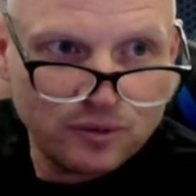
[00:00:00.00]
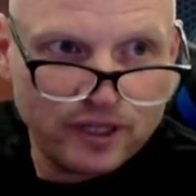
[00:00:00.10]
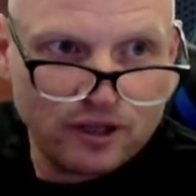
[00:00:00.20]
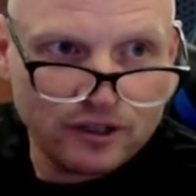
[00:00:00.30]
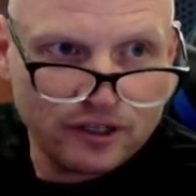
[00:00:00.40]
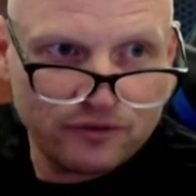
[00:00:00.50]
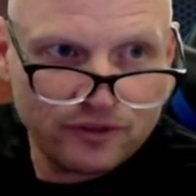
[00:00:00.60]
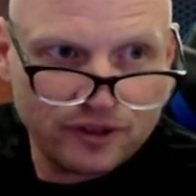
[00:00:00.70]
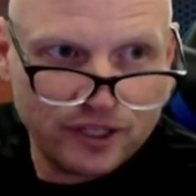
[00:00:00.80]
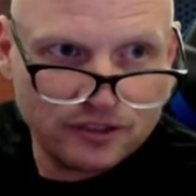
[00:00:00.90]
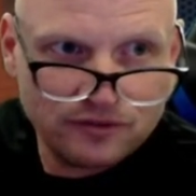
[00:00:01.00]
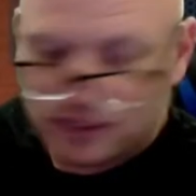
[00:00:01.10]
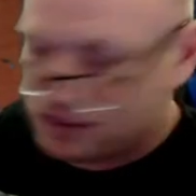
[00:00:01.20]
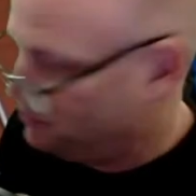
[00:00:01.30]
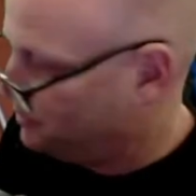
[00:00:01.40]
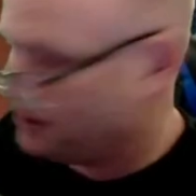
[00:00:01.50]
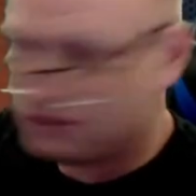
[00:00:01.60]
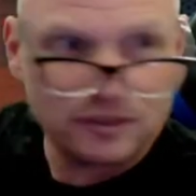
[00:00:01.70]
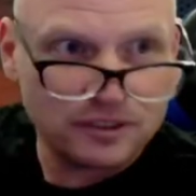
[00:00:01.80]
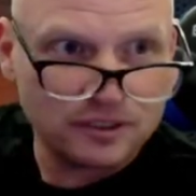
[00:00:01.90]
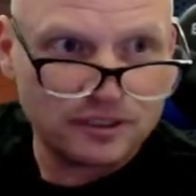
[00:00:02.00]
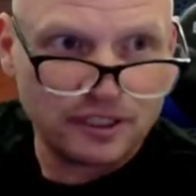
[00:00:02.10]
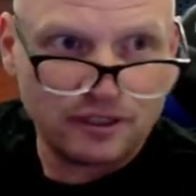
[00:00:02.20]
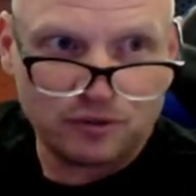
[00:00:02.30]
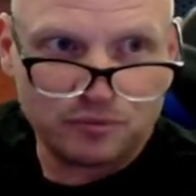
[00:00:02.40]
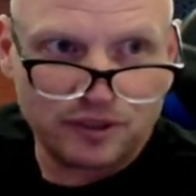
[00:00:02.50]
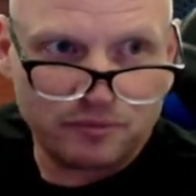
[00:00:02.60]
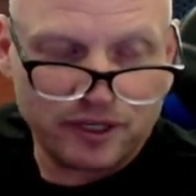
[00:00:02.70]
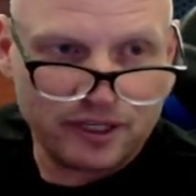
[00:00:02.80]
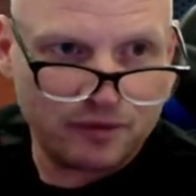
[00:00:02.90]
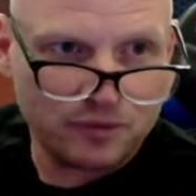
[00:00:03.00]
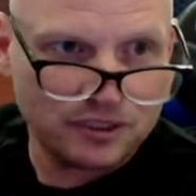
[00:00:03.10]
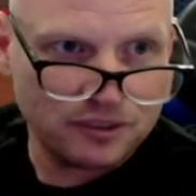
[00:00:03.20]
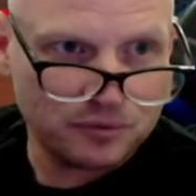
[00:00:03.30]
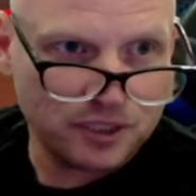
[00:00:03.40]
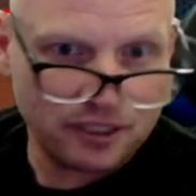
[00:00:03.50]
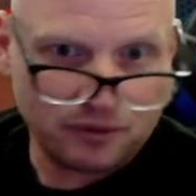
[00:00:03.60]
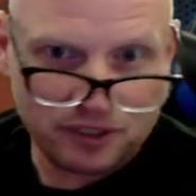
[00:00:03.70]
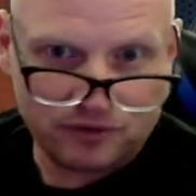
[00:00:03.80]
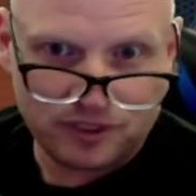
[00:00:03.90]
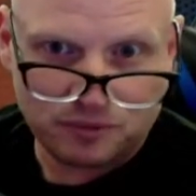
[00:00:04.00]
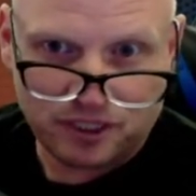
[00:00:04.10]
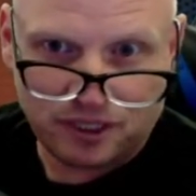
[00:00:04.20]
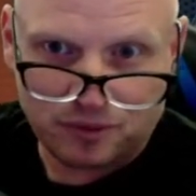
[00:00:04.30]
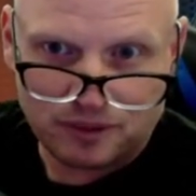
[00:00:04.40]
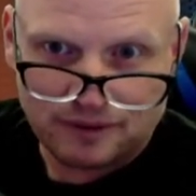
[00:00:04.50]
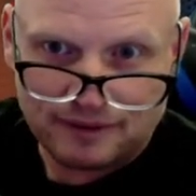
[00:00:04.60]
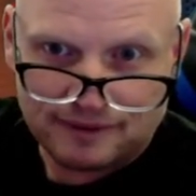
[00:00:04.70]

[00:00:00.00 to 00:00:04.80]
Wait long enough and things fix themselves. Let's see. Oh, my camera's still upside down. I gotta fix my camera.